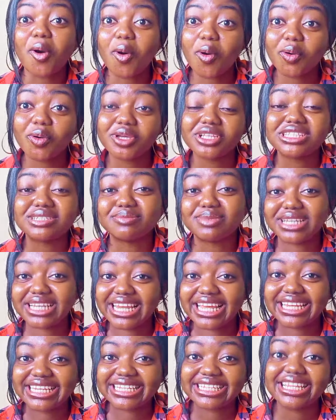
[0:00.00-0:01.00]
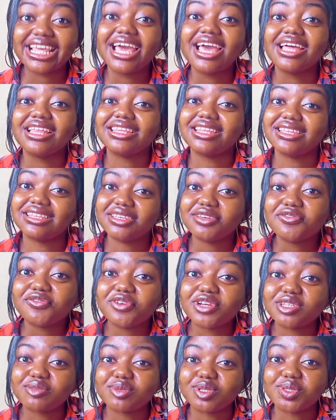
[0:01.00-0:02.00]
all going to be learning the
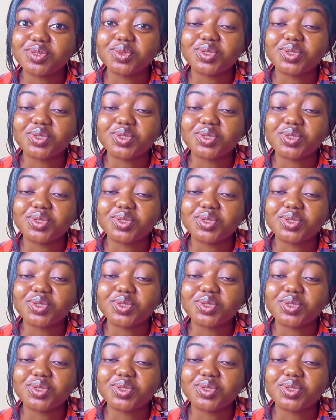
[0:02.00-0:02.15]
difference